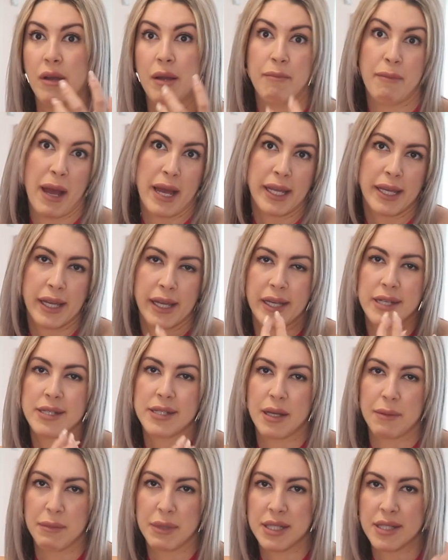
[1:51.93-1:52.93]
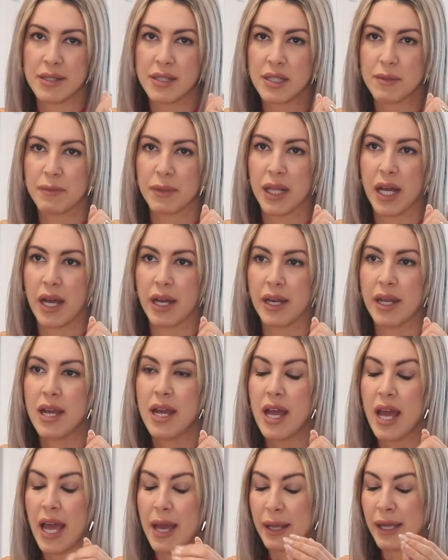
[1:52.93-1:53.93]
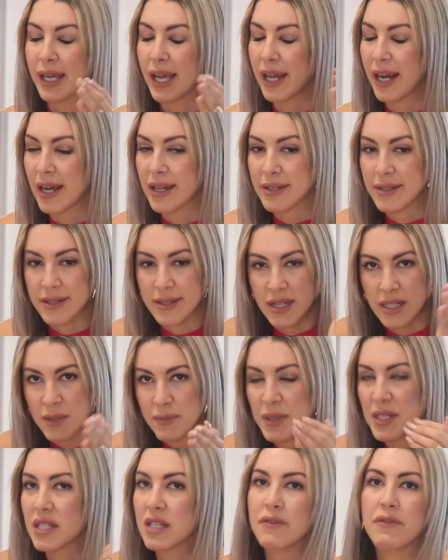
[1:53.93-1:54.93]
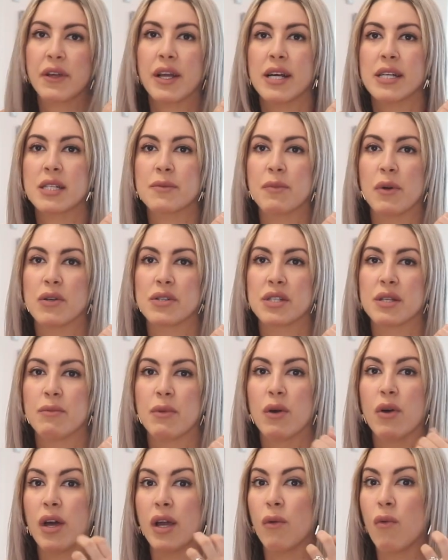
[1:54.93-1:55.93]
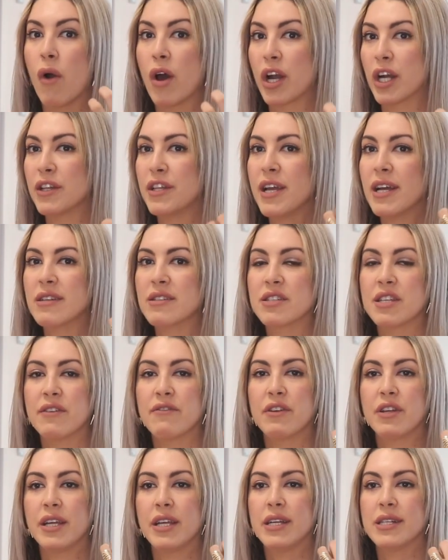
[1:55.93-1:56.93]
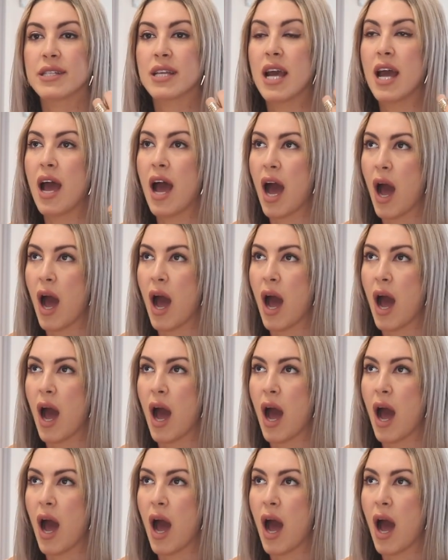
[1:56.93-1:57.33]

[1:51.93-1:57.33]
in my case, a business plan and get as specific as possible. And what are the activities?